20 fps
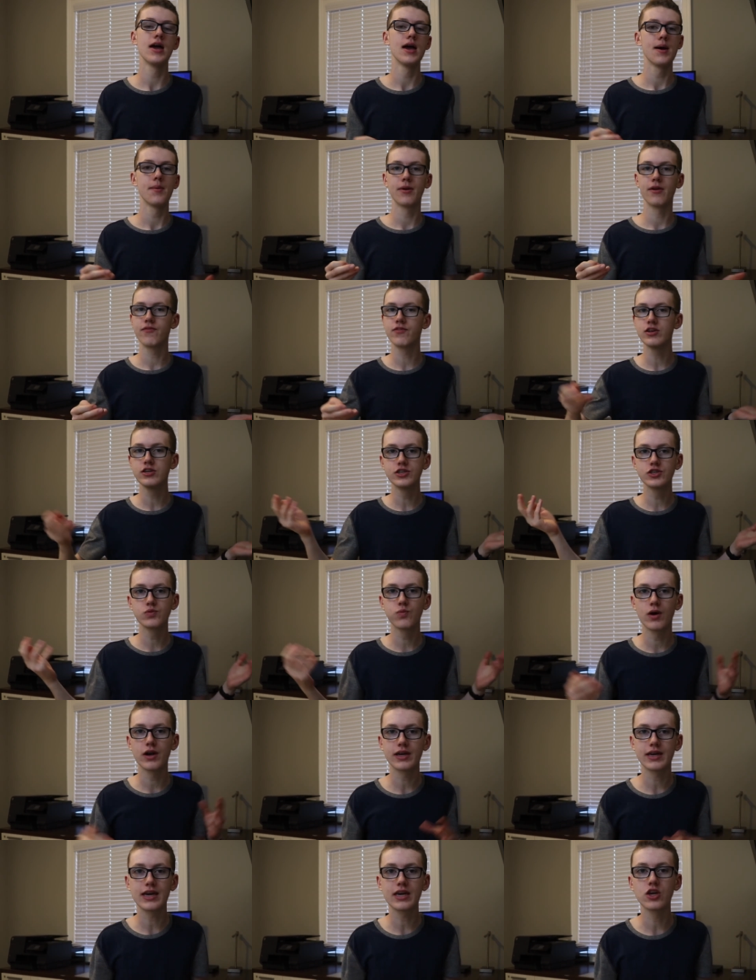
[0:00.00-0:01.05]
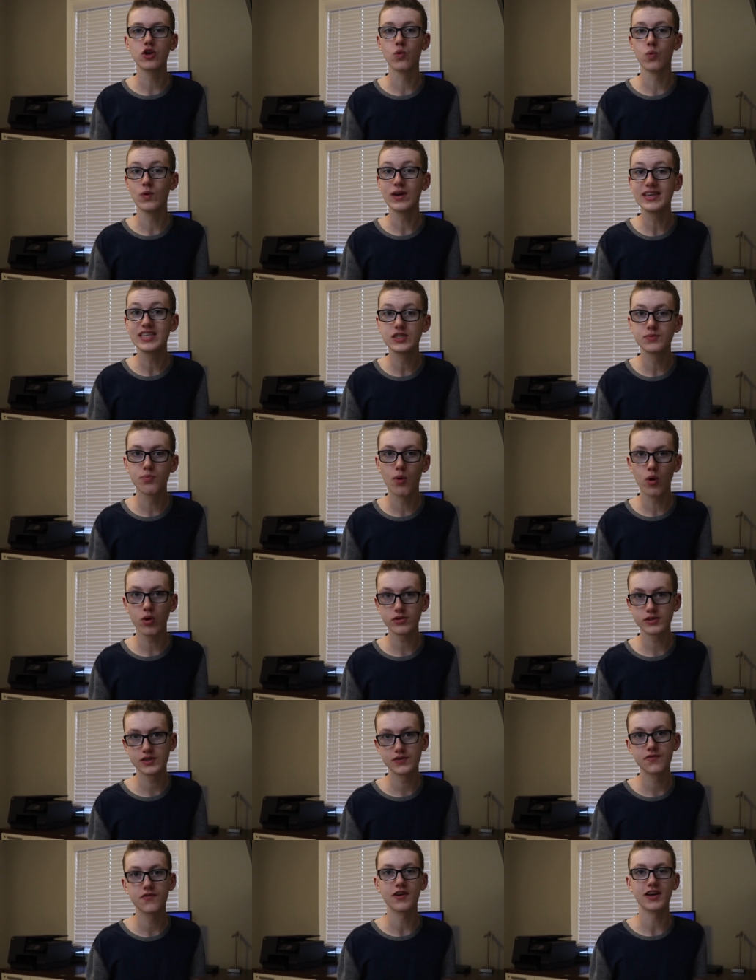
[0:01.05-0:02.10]
But if you just want to get your Wii
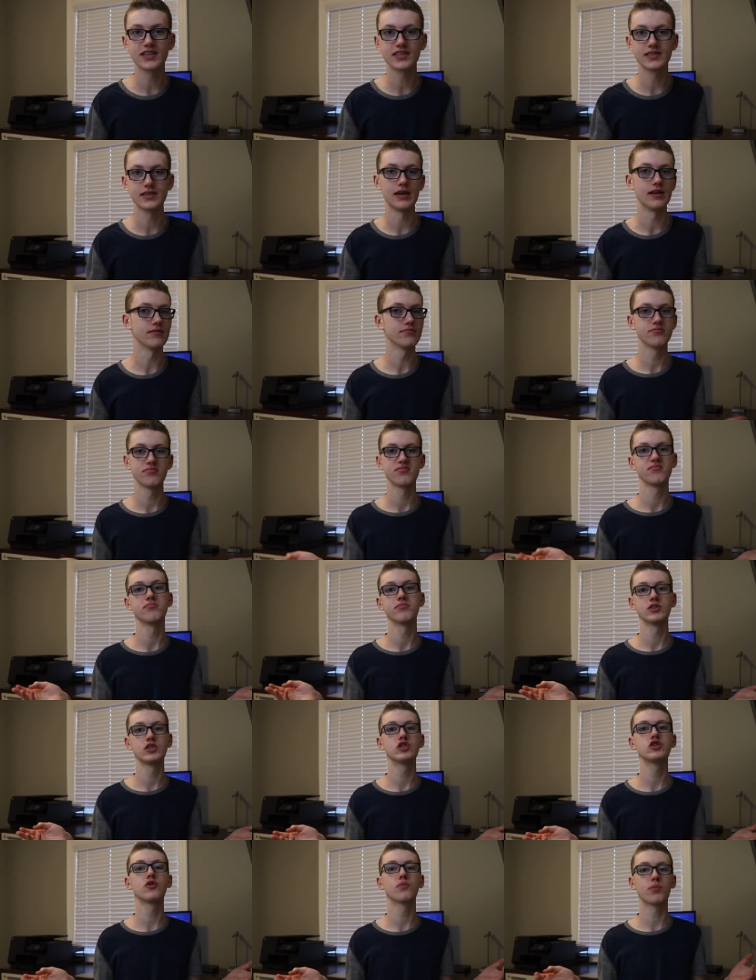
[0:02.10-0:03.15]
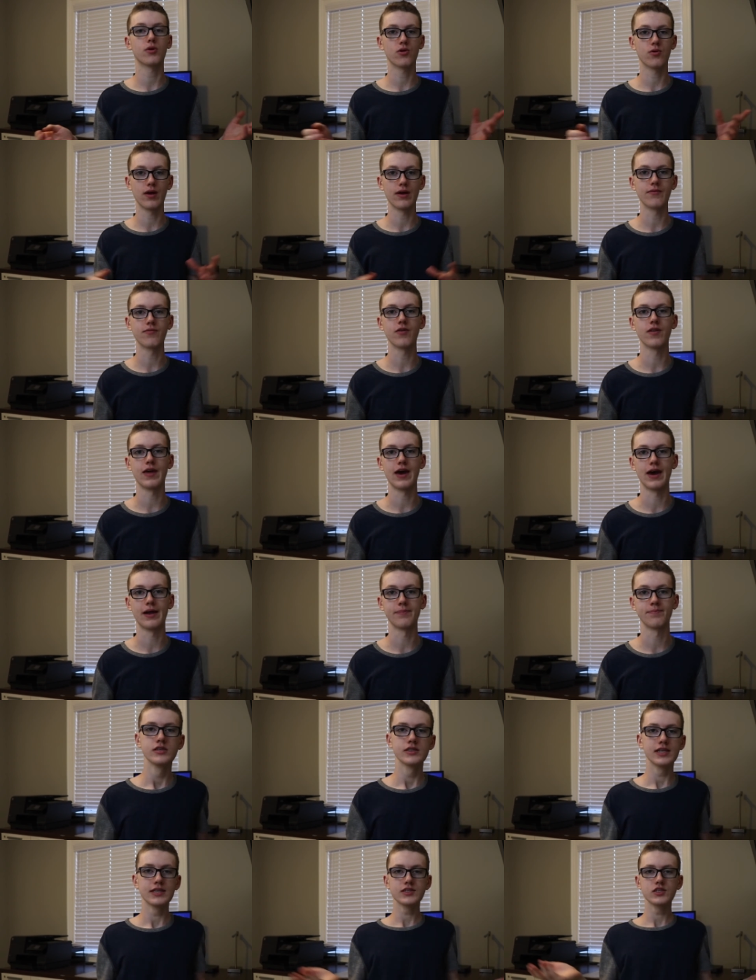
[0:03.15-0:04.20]
Sports fix in, super great for that.
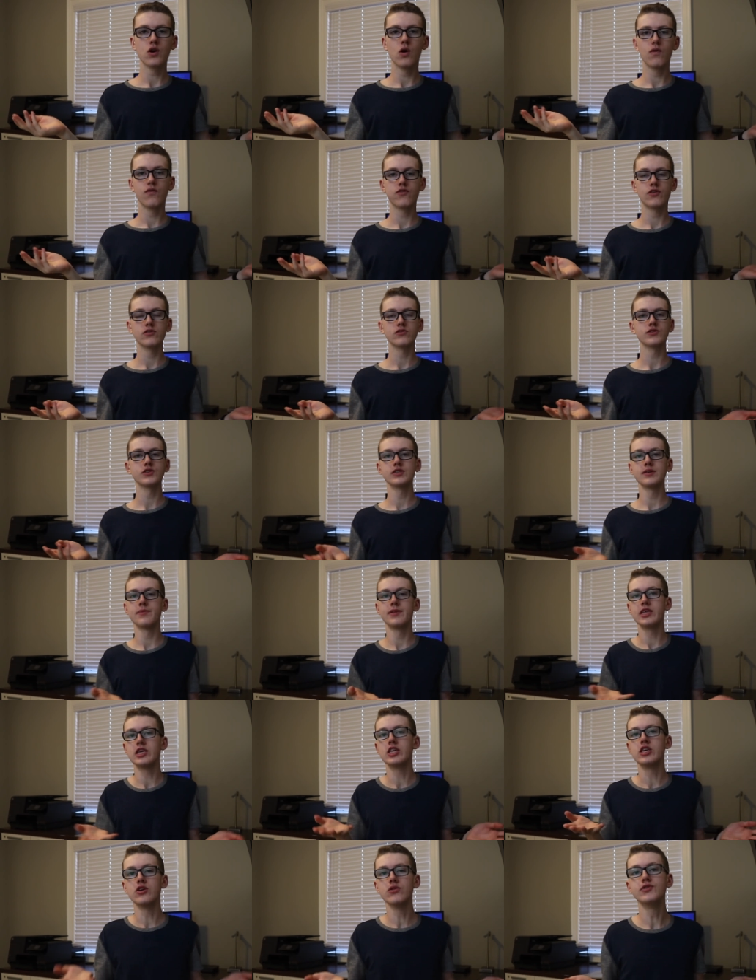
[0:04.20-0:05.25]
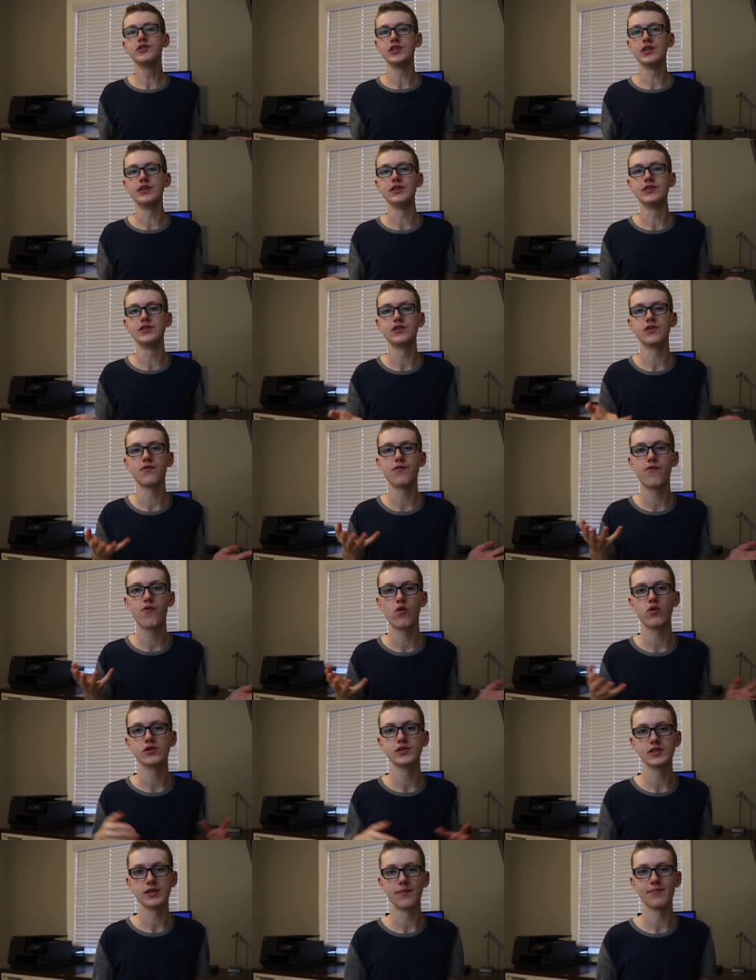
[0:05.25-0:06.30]
So let's go over some of the uses
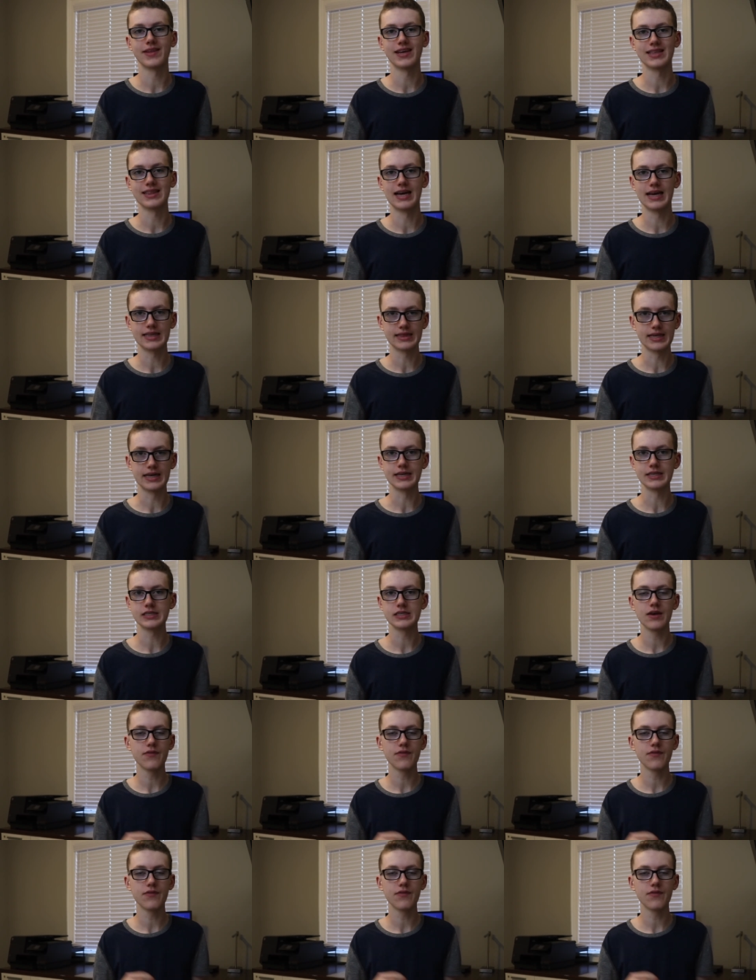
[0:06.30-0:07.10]
for something like this.